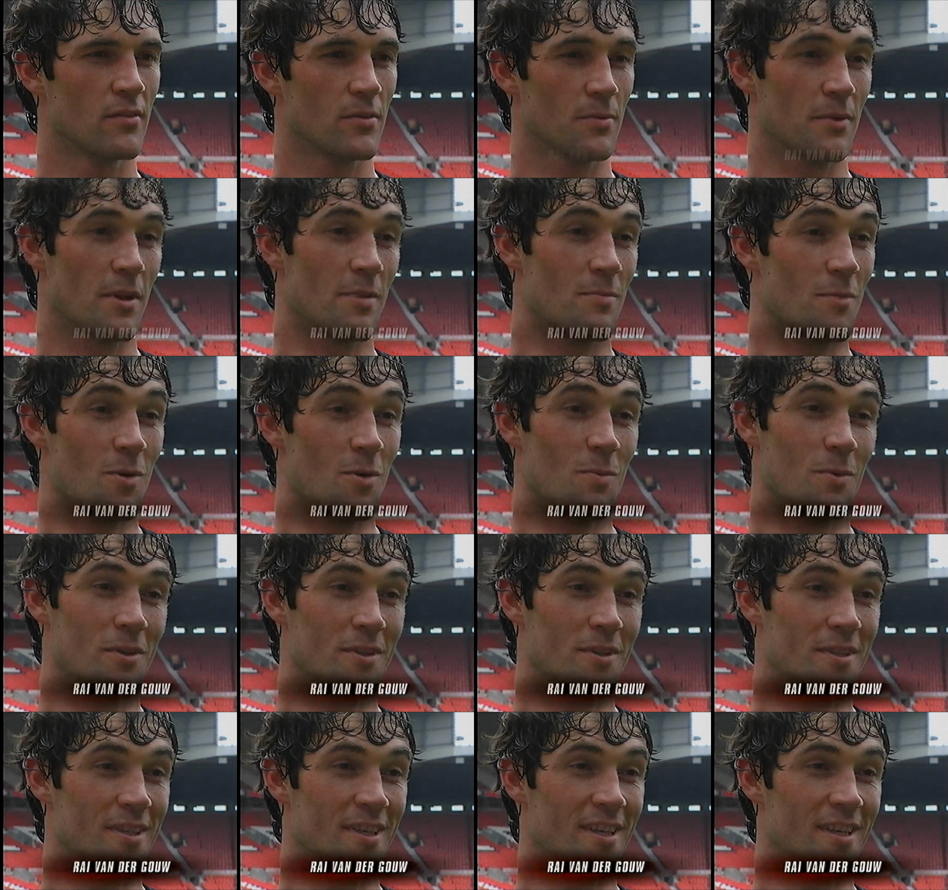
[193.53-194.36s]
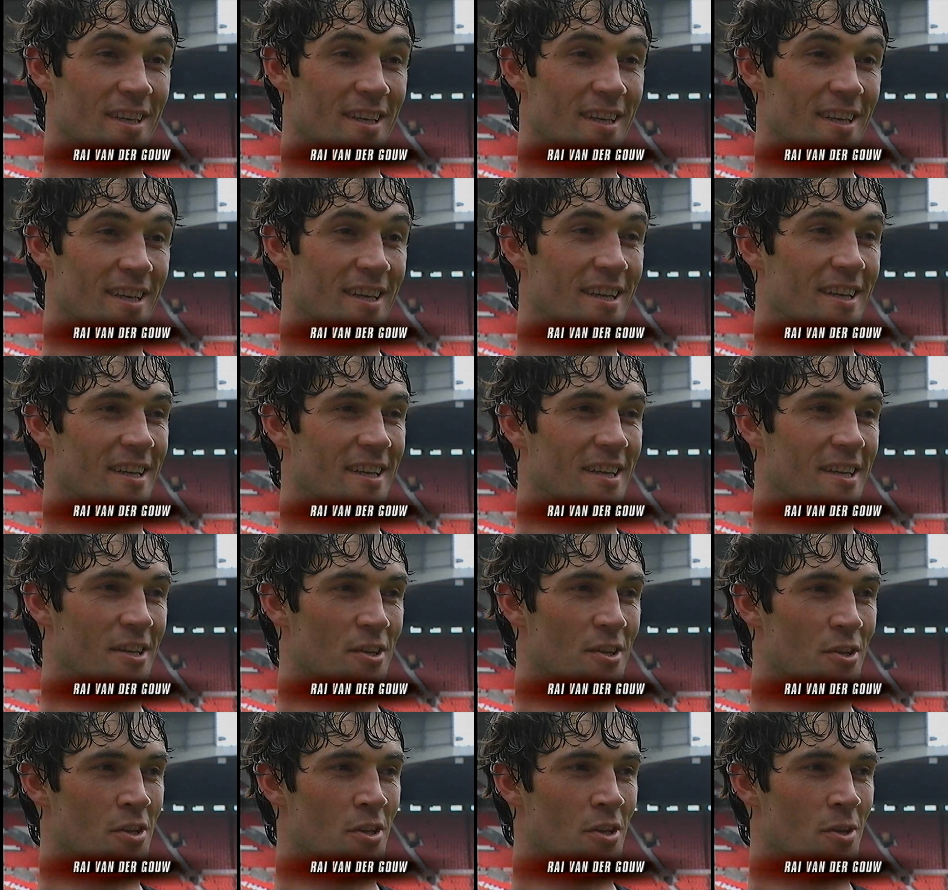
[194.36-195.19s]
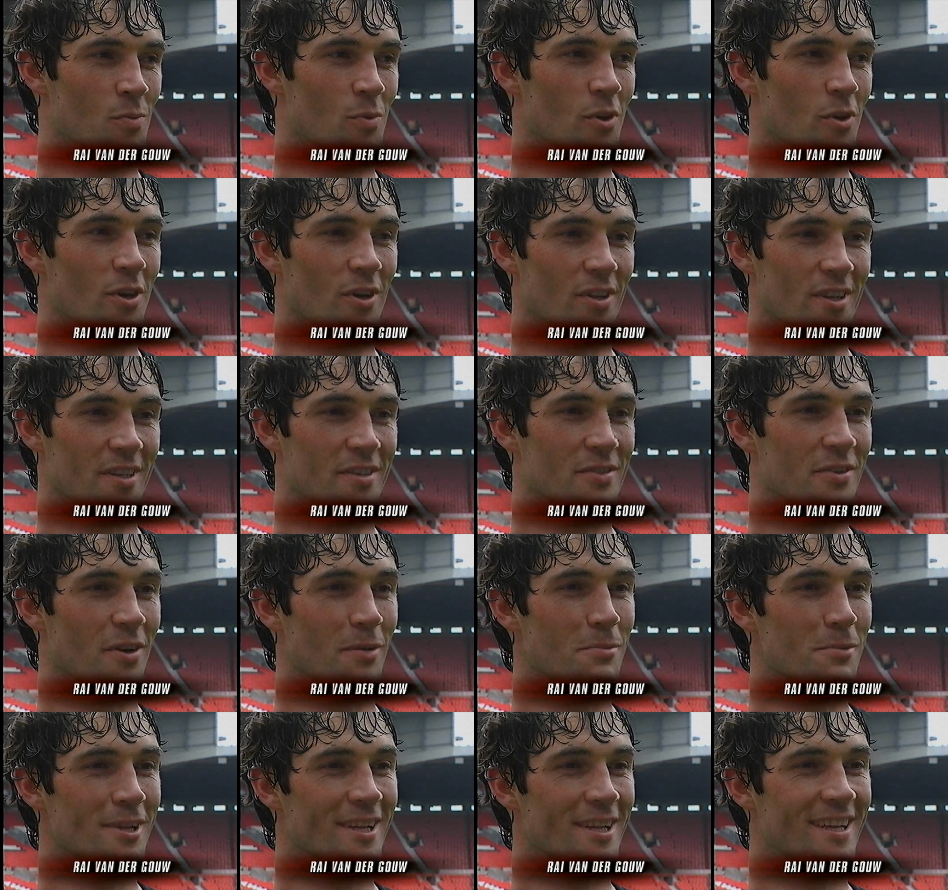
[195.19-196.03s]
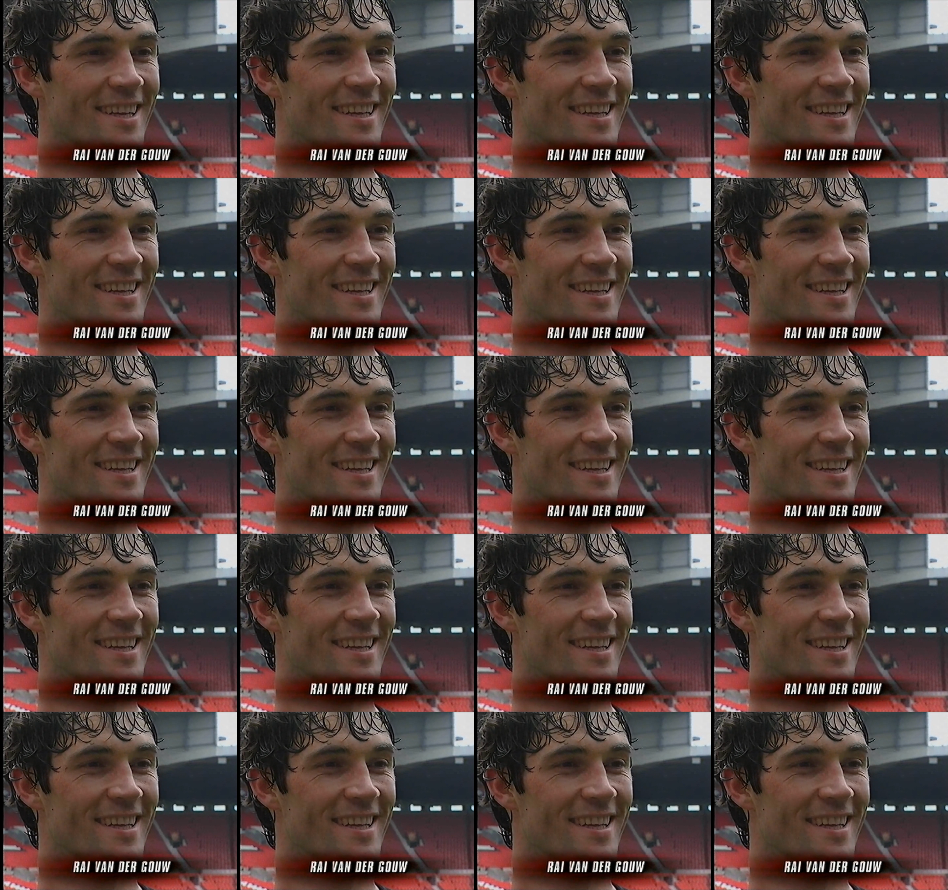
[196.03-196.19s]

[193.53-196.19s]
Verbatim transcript: From that moment, uh, we got in trouble.